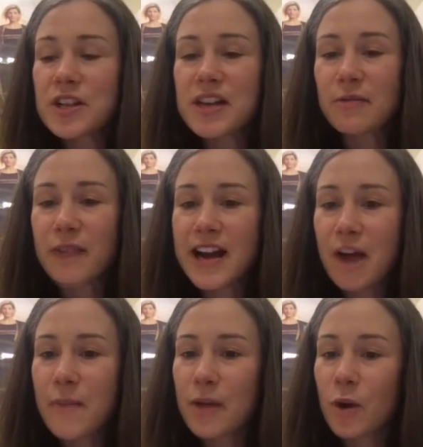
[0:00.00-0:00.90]
right now
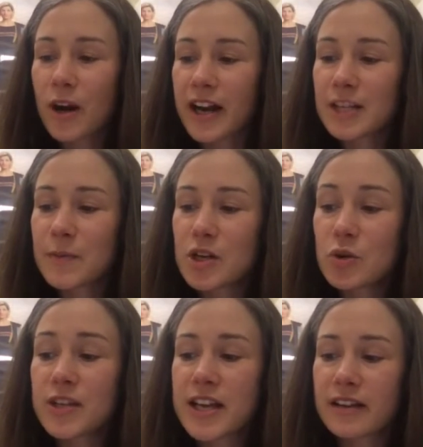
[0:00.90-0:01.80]
my work has been
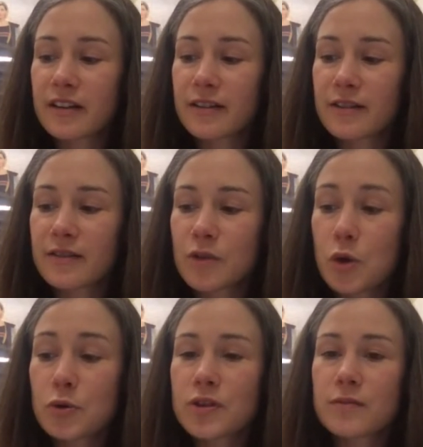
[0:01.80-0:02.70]
using
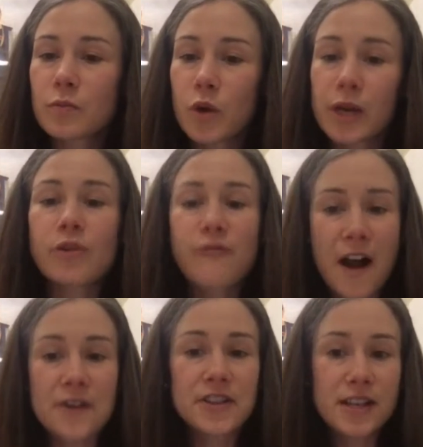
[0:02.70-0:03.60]
those working with
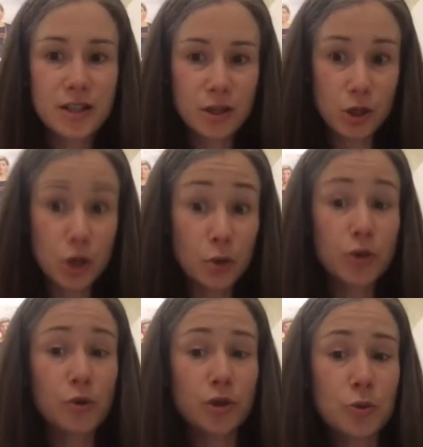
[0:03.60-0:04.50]
faculty to use
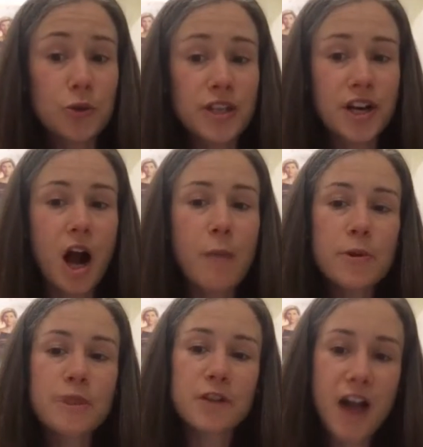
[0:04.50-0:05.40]
those tools in a couple
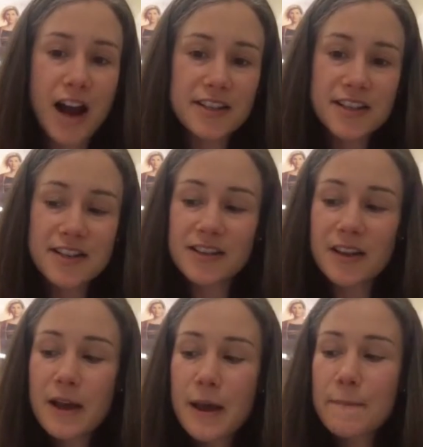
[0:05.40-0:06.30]
of classes.
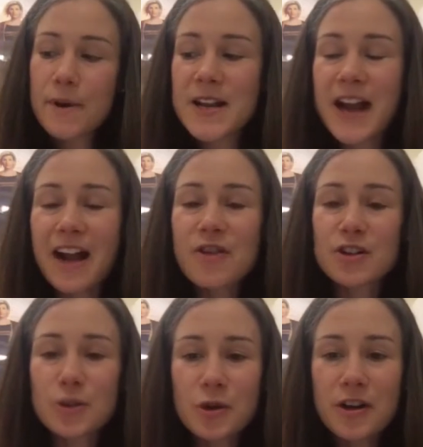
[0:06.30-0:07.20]
But again, they're
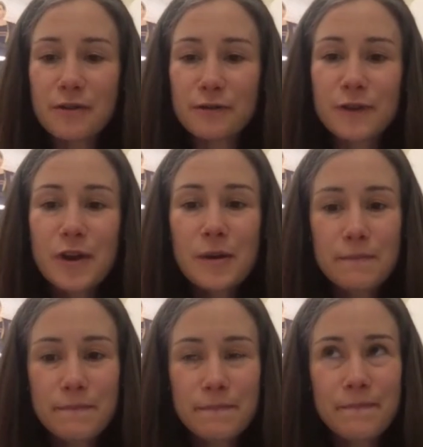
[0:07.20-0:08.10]
sort of,
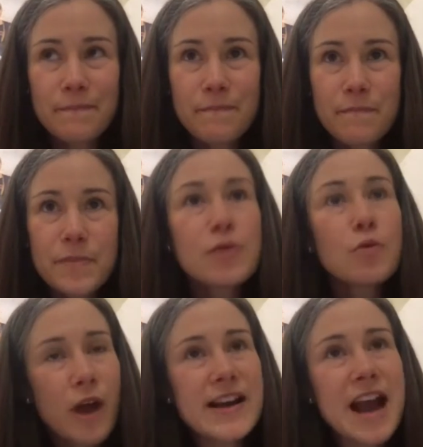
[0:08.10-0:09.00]

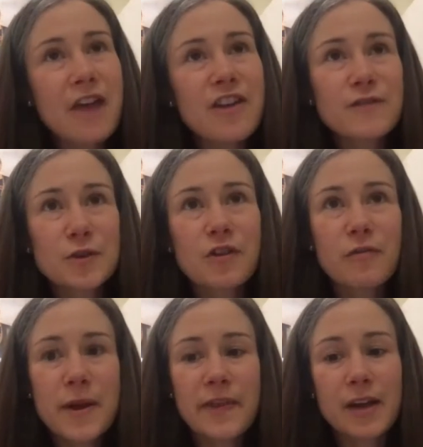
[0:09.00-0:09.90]
right now they've sort of
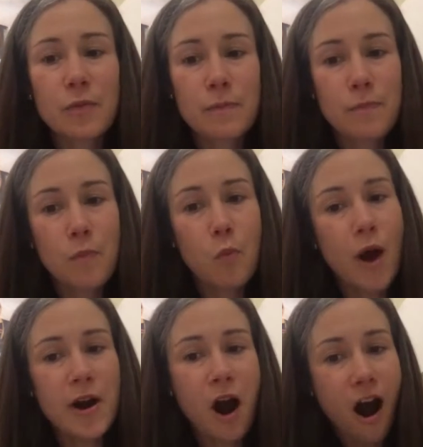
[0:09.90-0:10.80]
been like
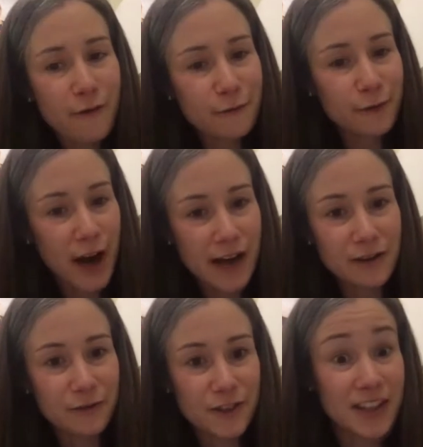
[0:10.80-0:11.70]
one-off kind of
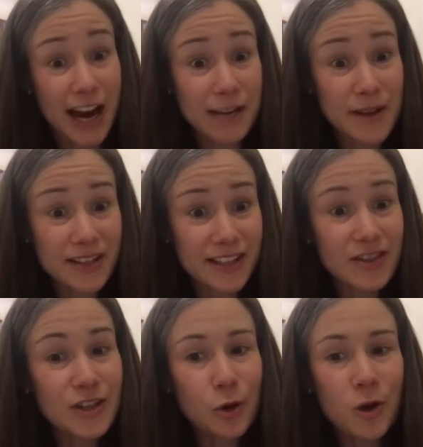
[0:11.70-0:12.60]
assignments in
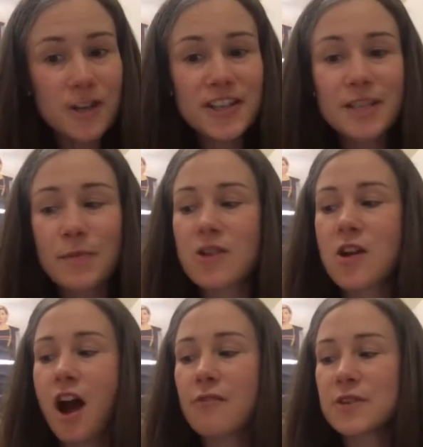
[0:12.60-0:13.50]
these courses, but
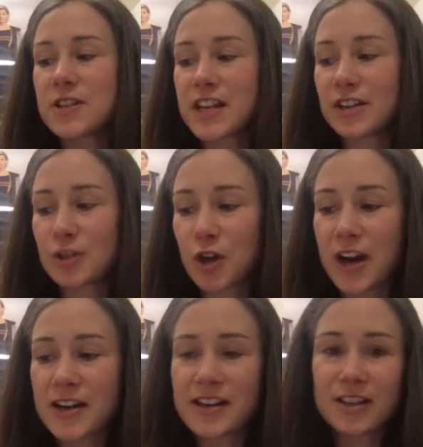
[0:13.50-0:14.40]
not really
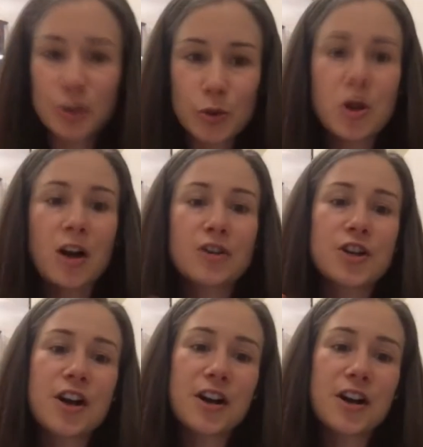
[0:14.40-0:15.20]
integrated into a larger